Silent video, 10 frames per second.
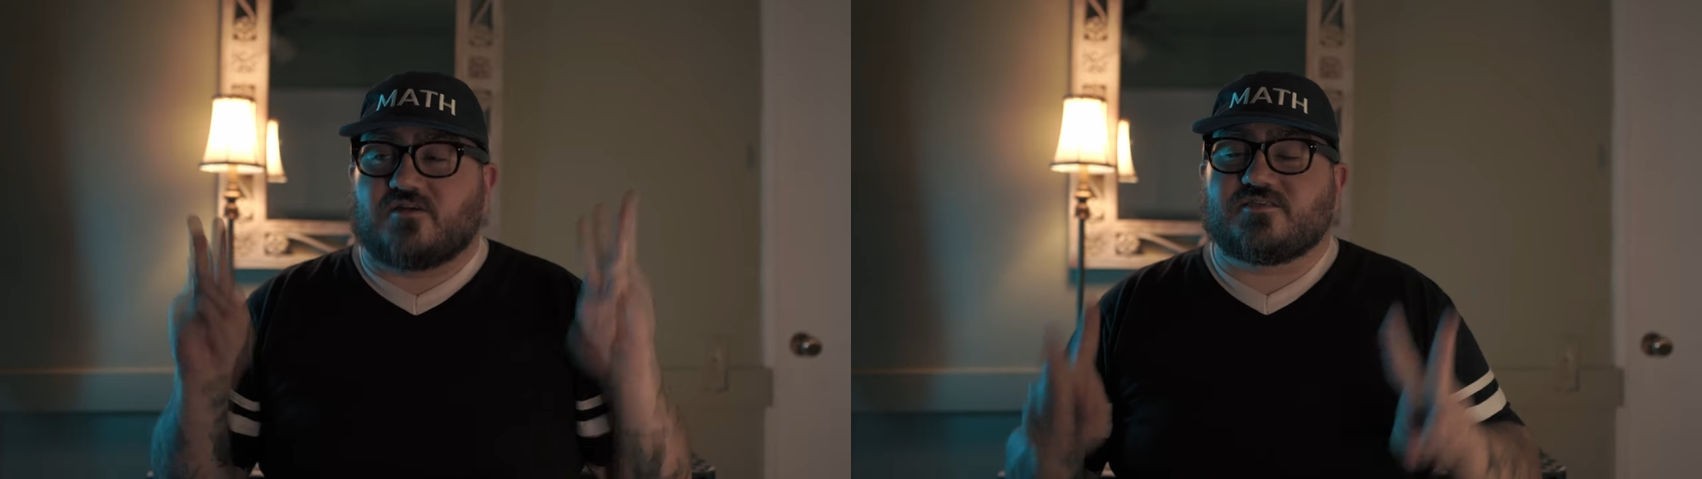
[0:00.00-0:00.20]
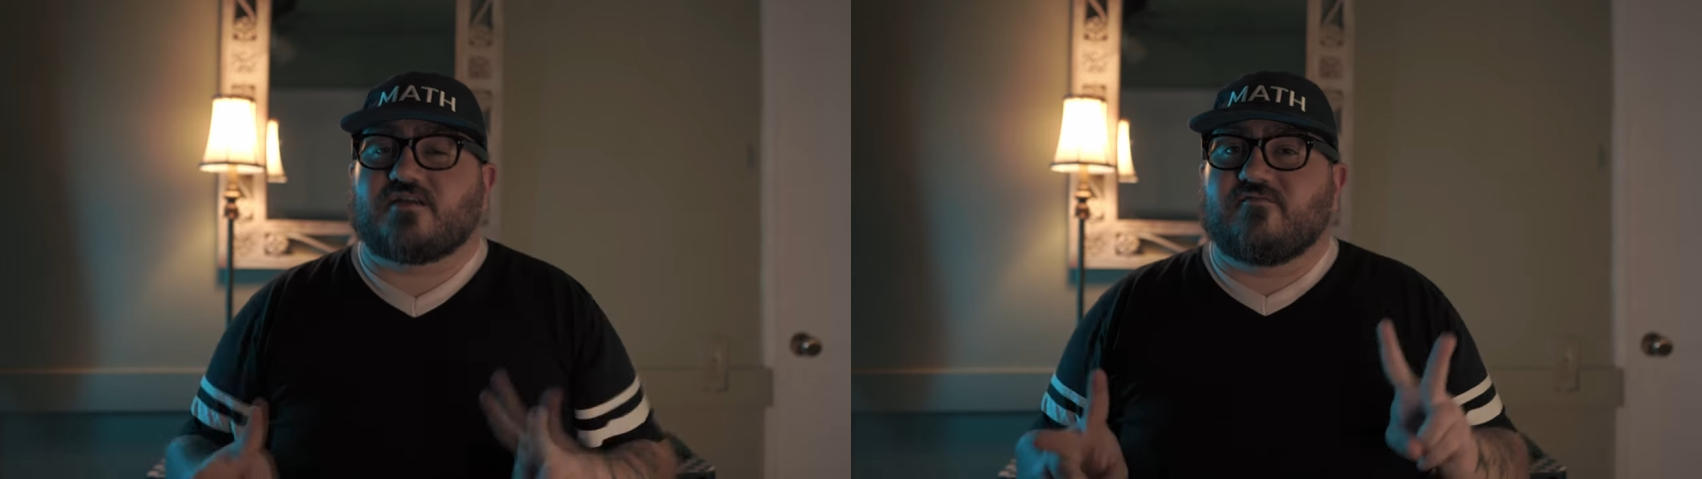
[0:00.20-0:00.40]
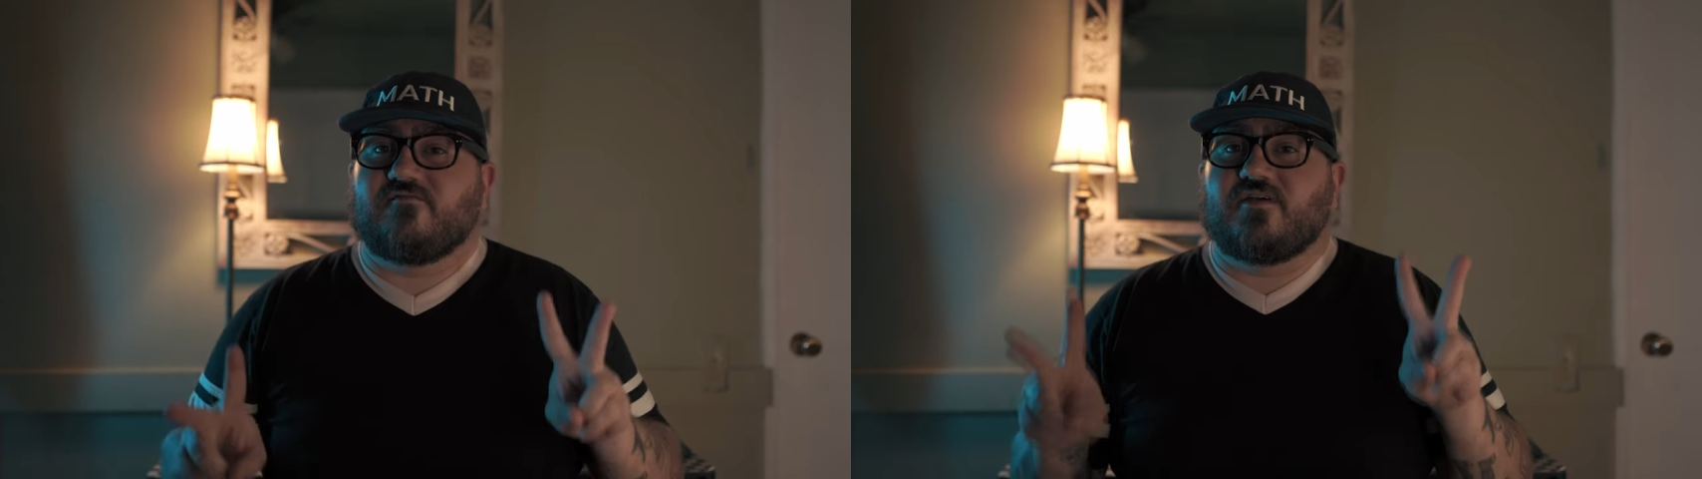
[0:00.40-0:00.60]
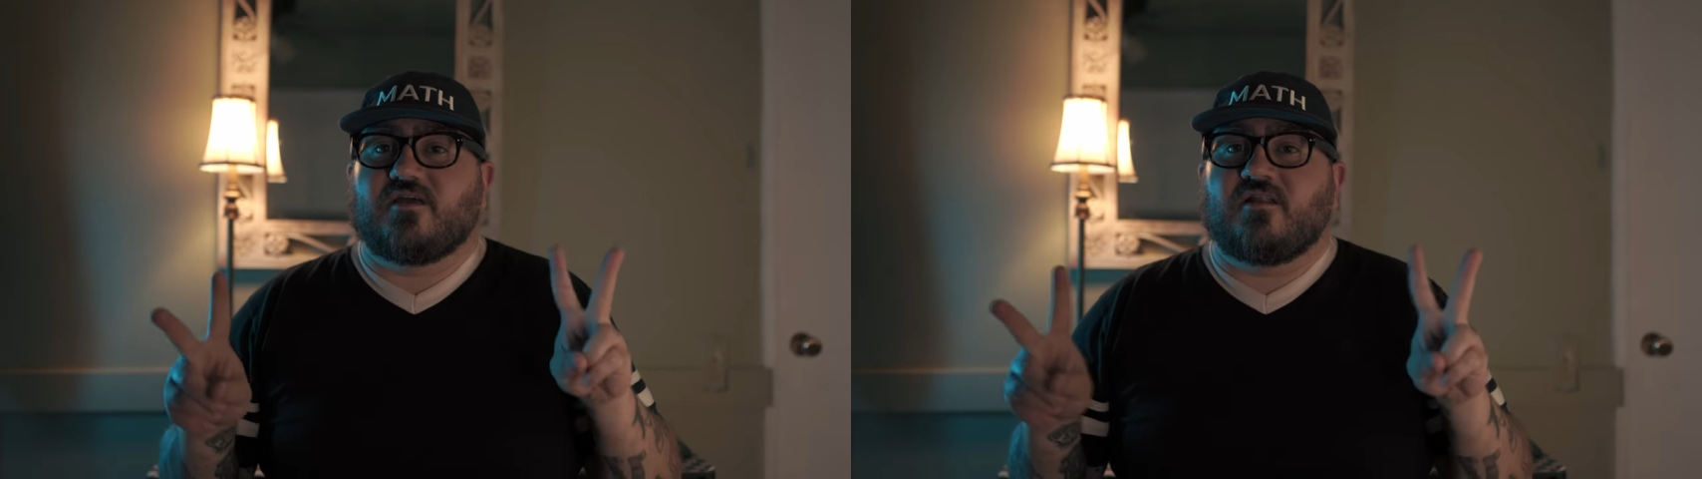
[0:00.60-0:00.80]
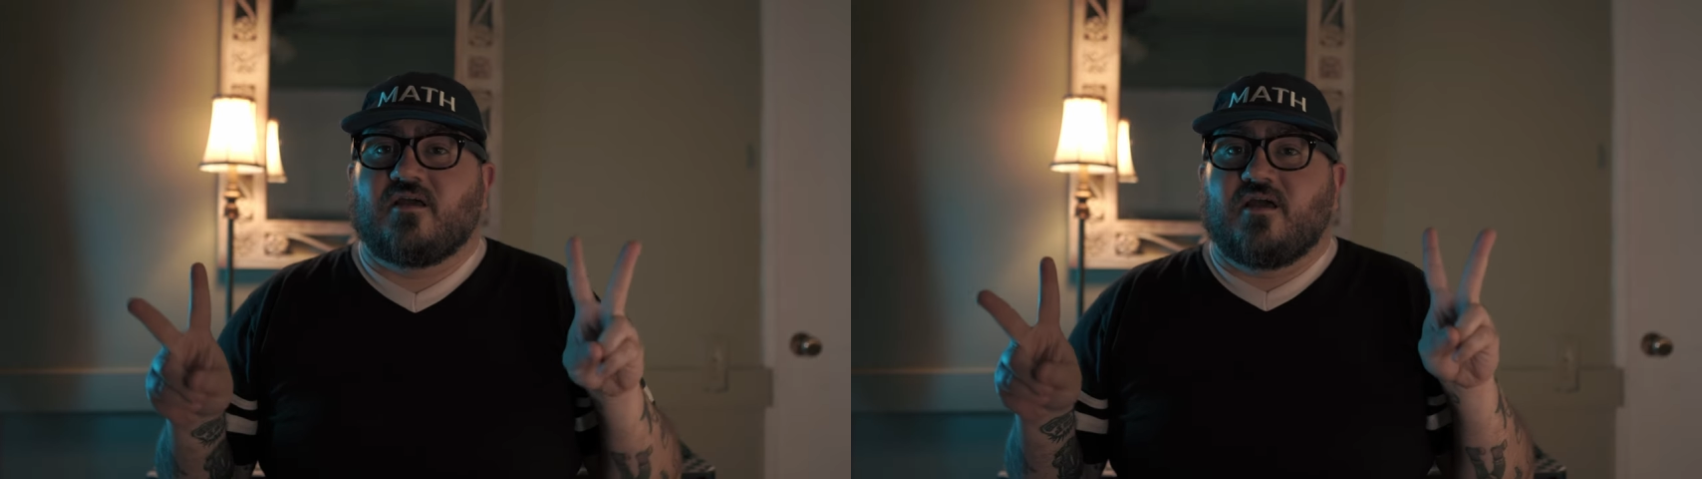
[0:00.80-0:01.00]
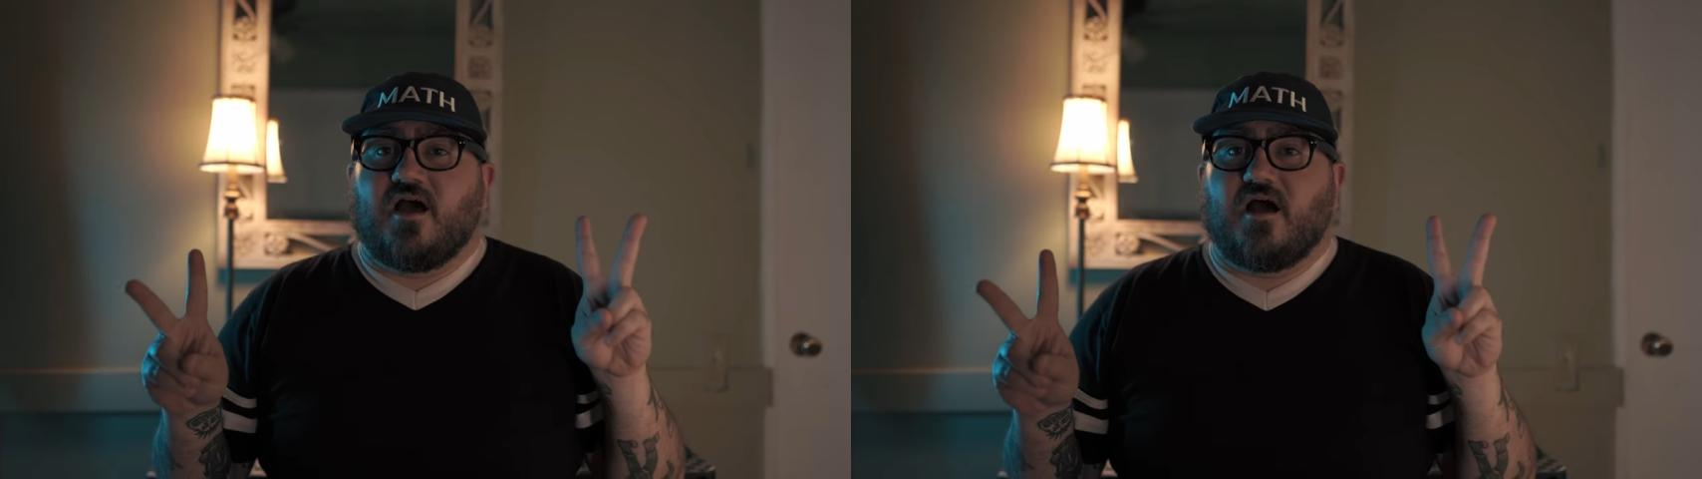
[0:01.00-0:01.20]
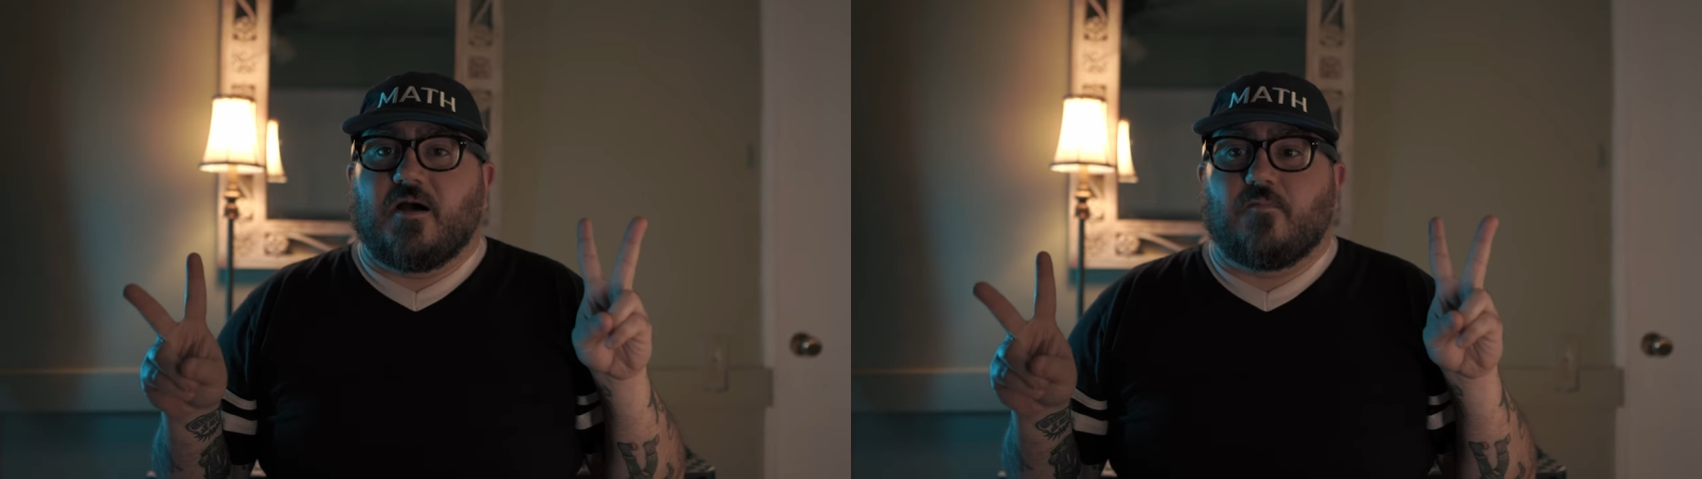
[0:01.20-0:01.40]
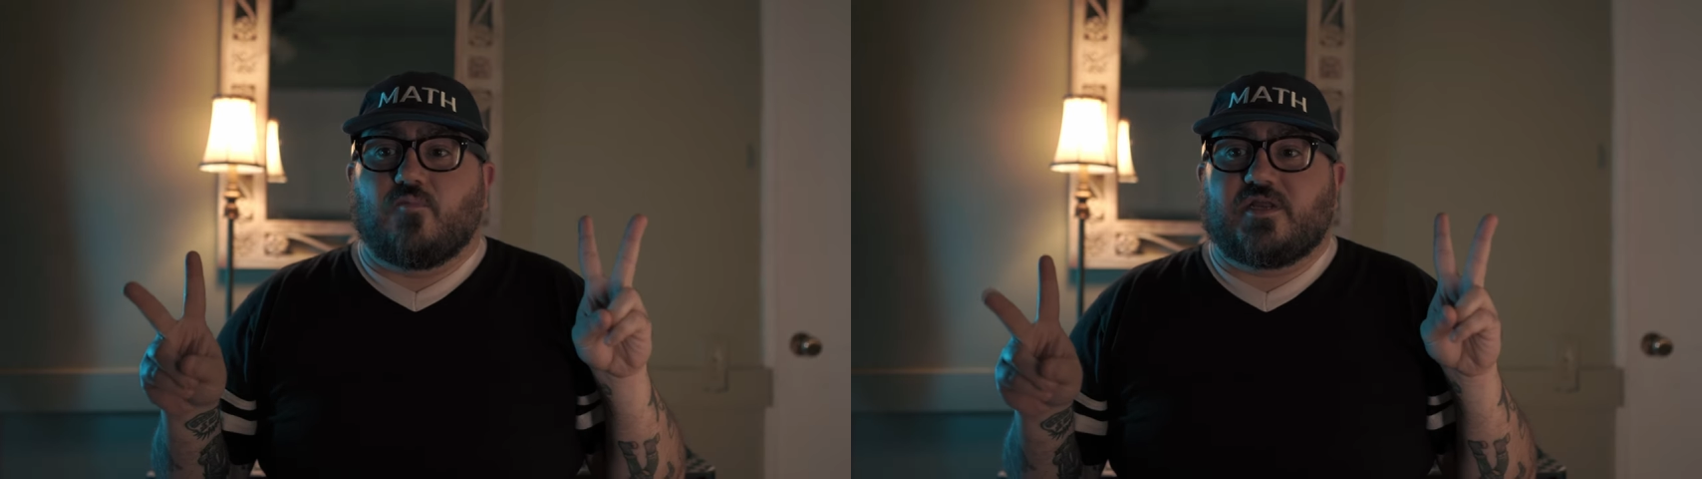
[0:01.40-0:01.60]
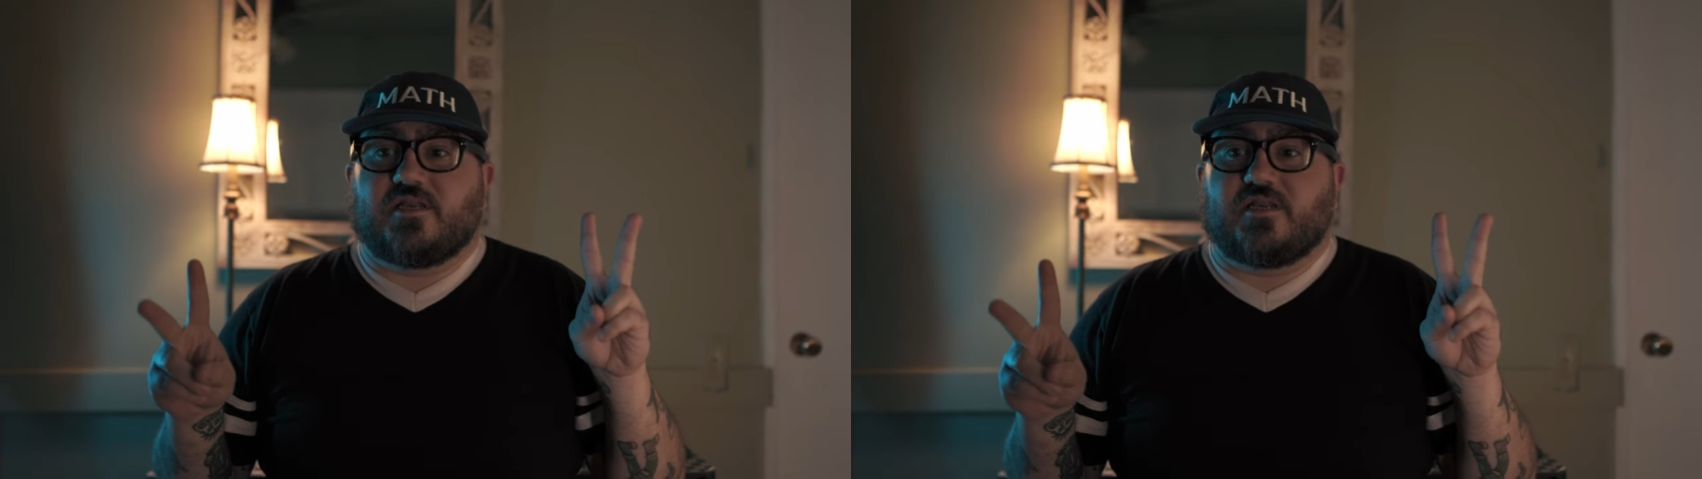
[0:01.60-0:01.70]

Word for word: second event, um, we